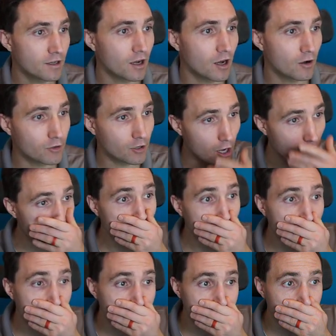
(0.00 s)
Oh
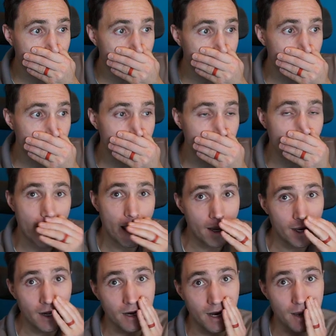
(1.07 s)
no,
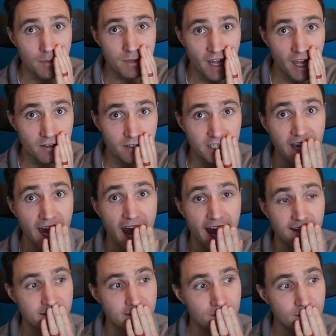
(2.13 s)
I'm inhaling
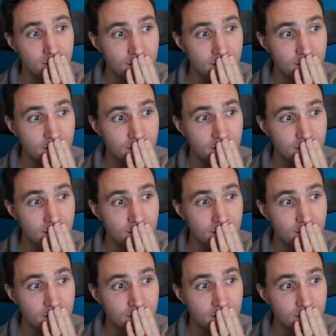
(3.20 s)
gas.